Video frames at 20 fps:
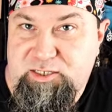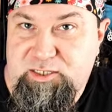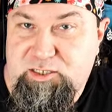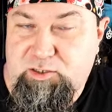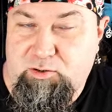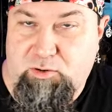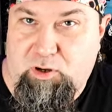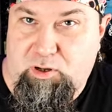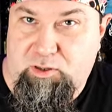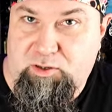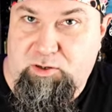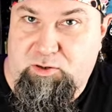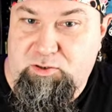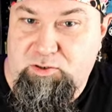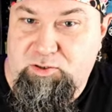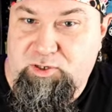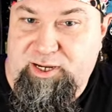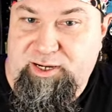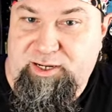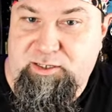So all the
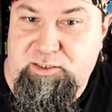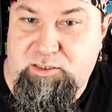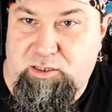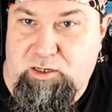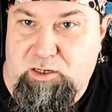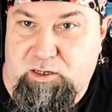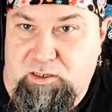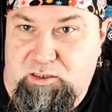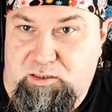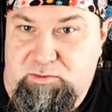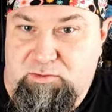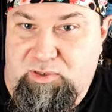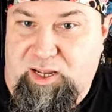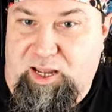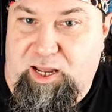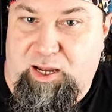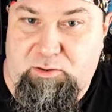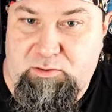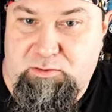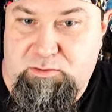old dragons are
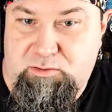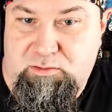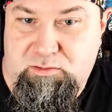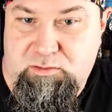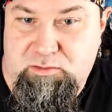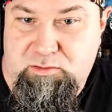out.